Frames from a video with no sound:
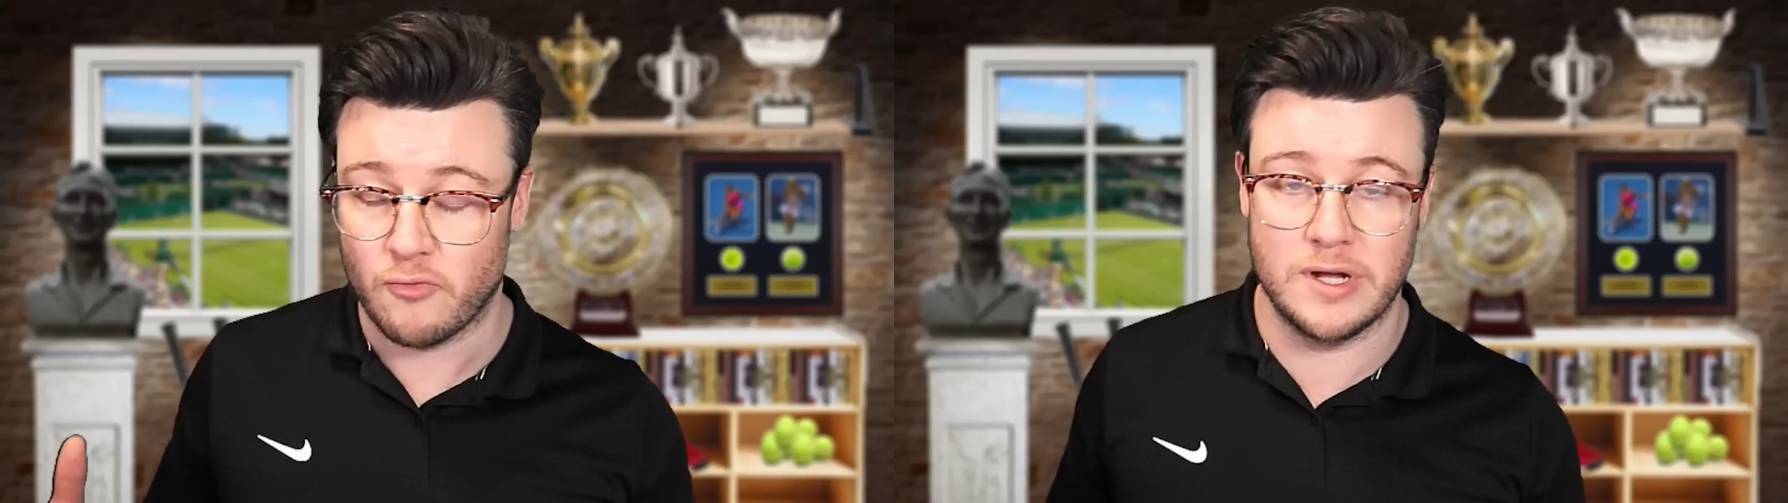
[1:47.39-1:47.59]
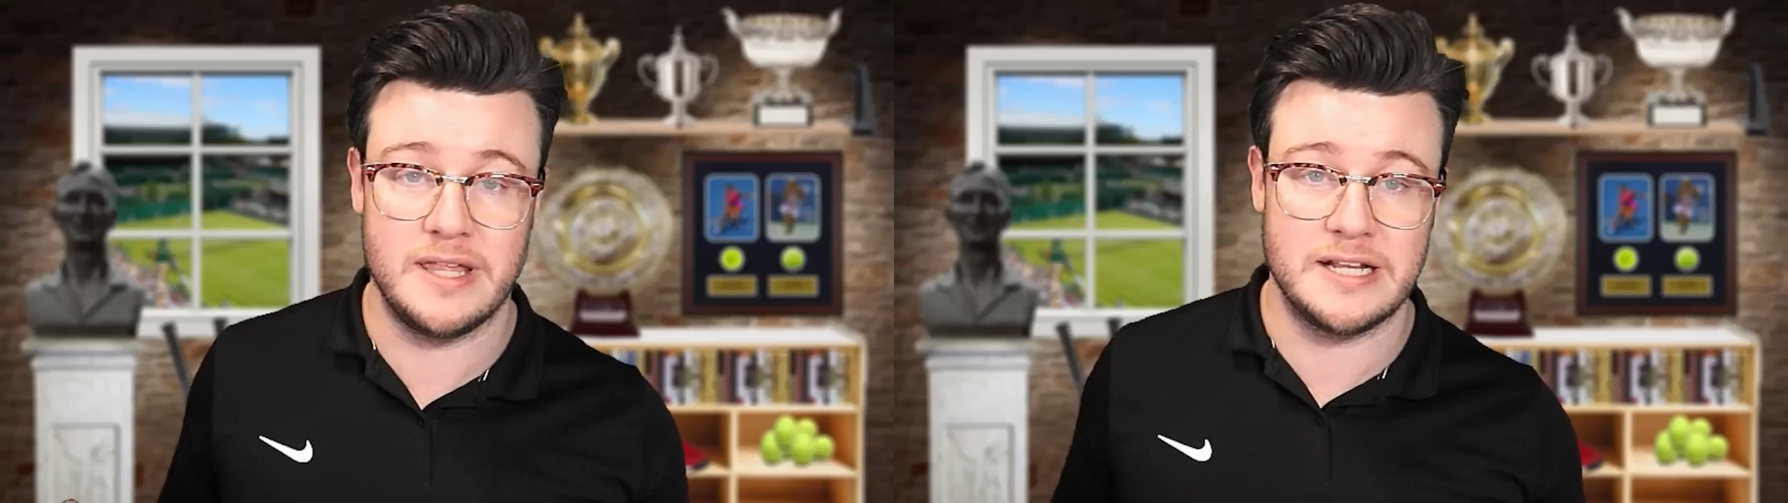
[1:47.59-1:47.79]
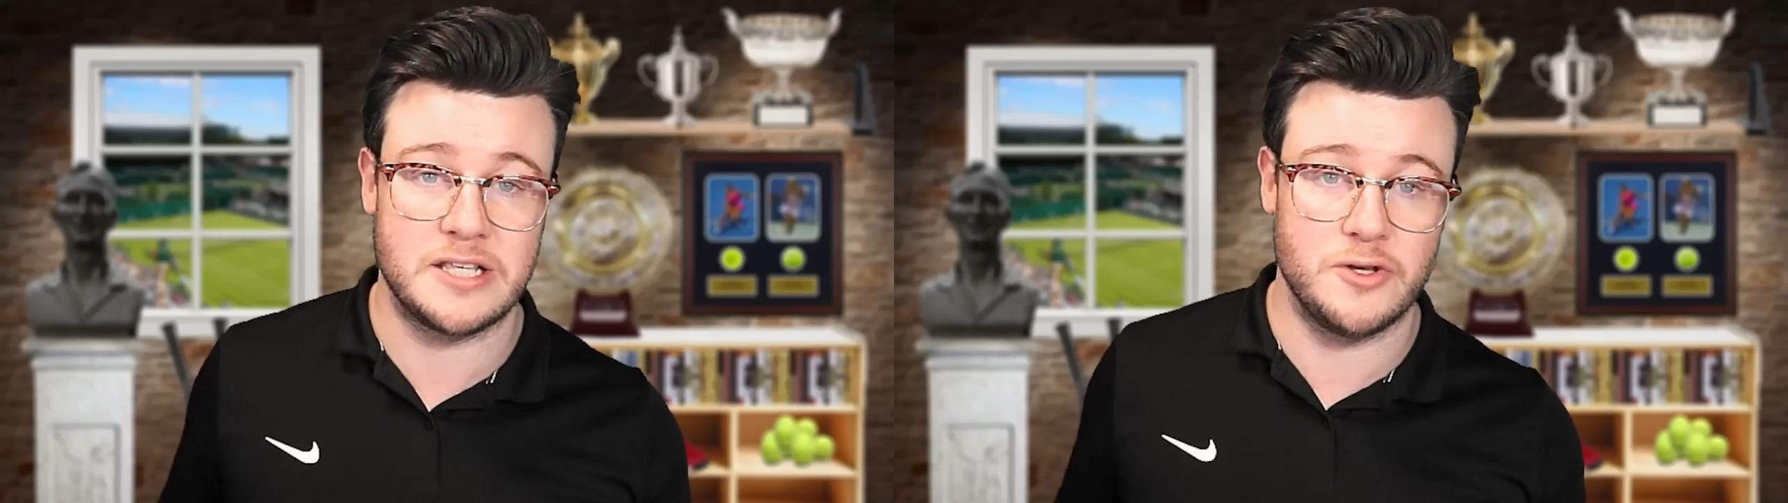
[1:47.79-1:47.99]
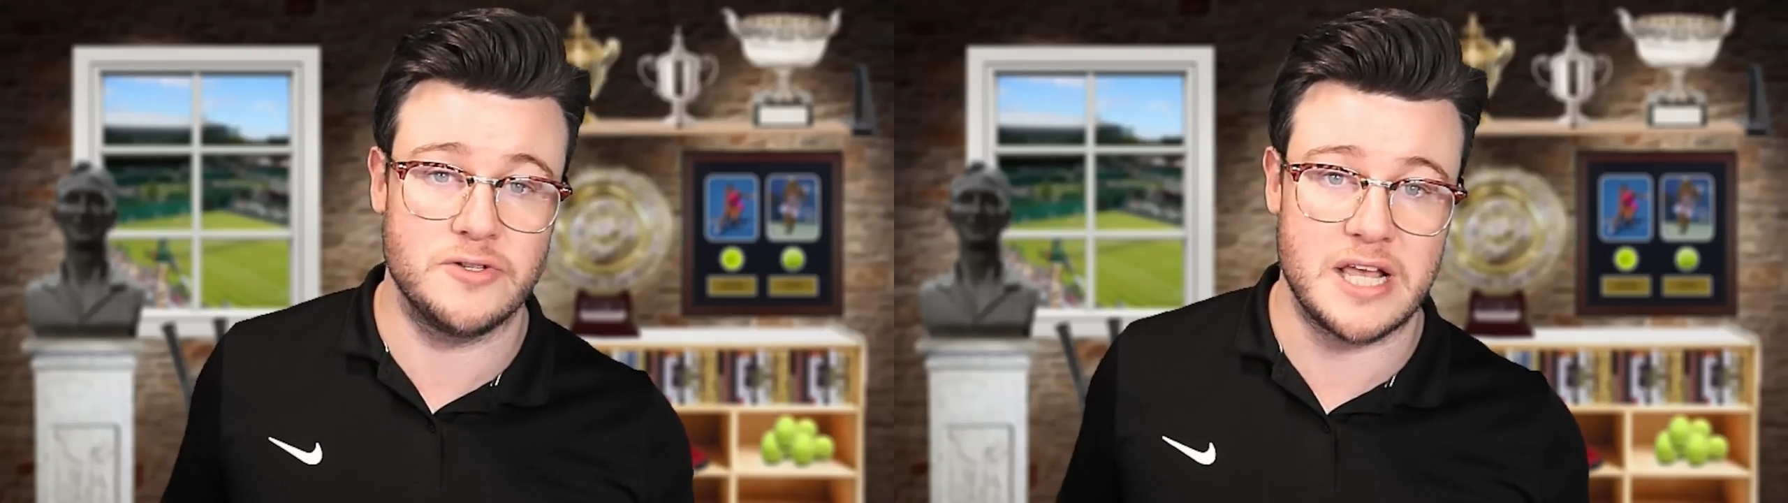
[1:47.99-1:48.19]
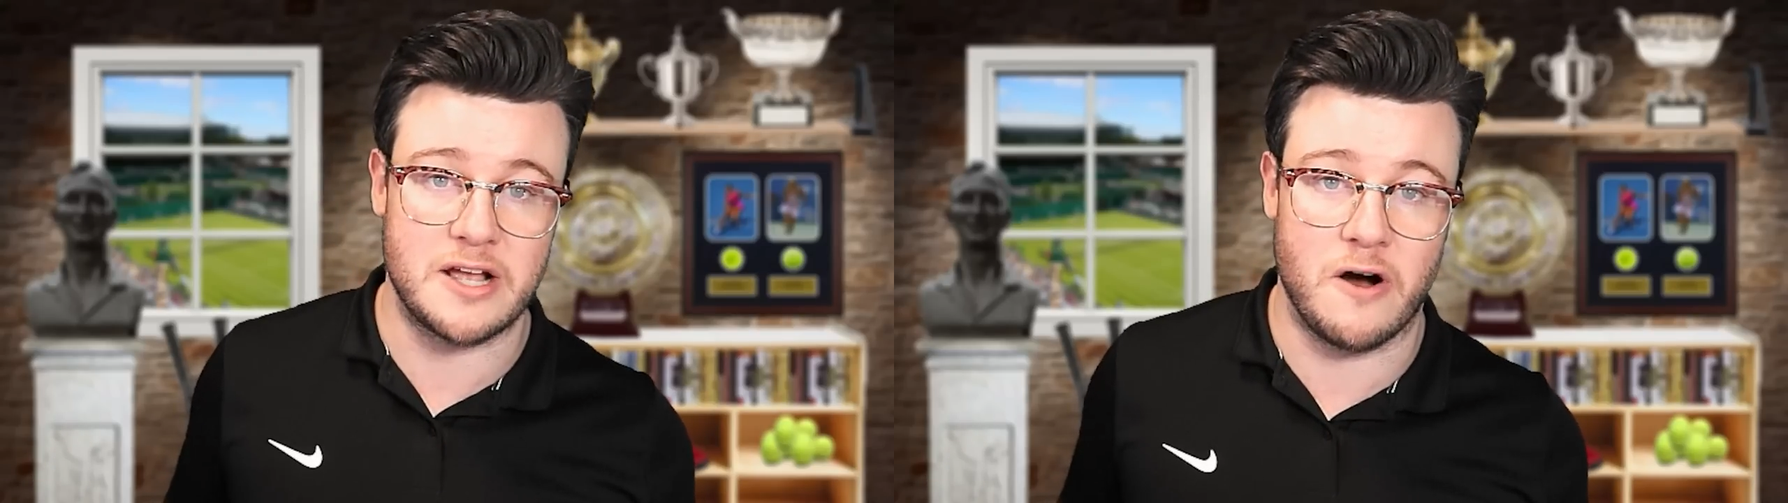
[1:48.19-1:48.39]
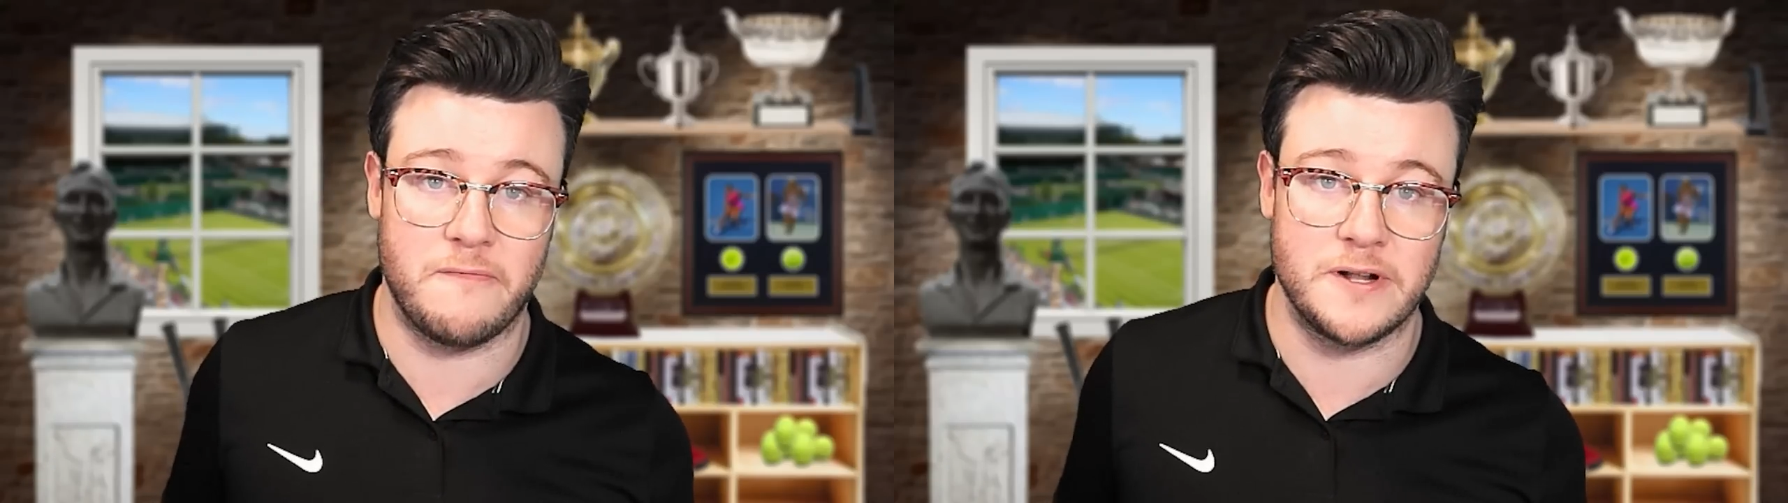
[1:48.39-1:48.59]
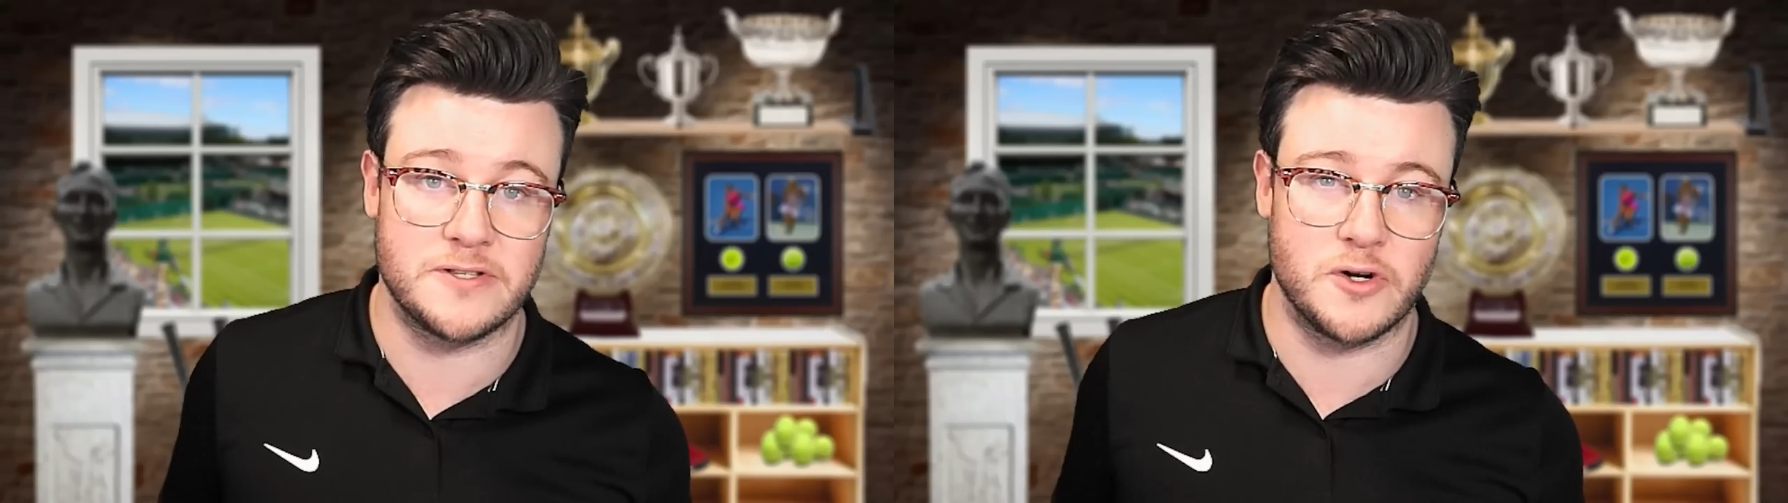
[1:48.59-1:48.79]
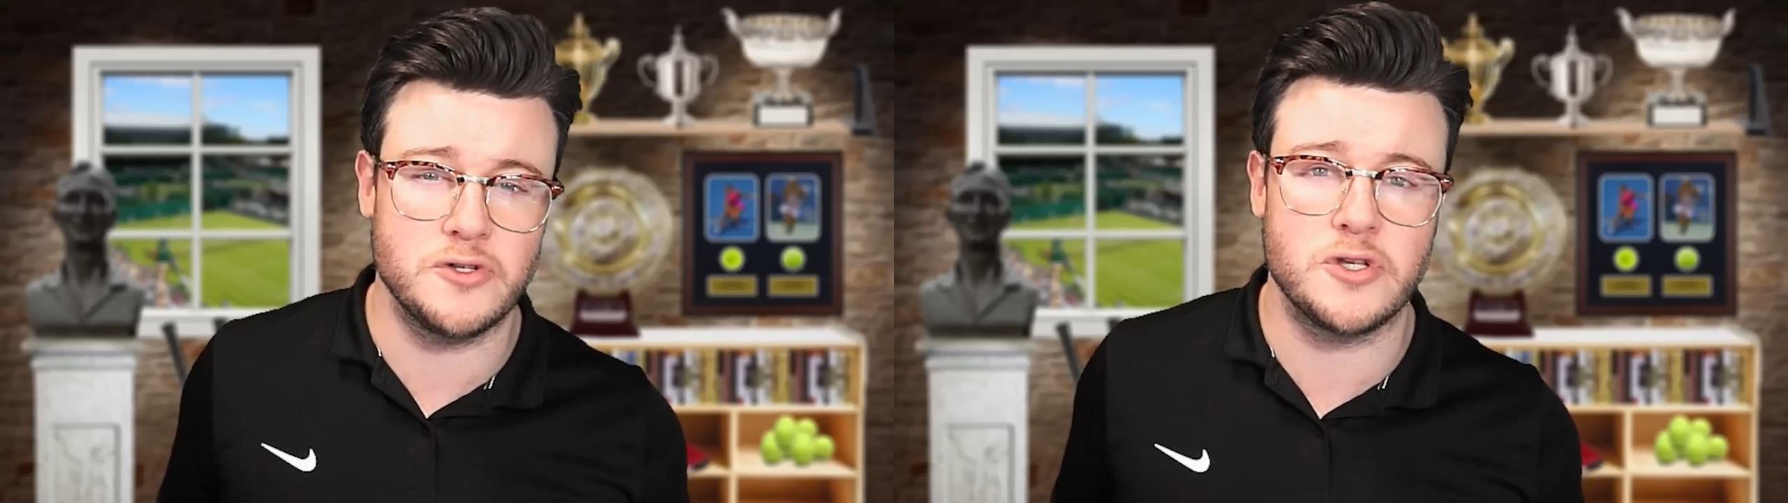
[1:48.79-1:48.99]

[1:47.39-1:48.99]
really needs to use that confidence and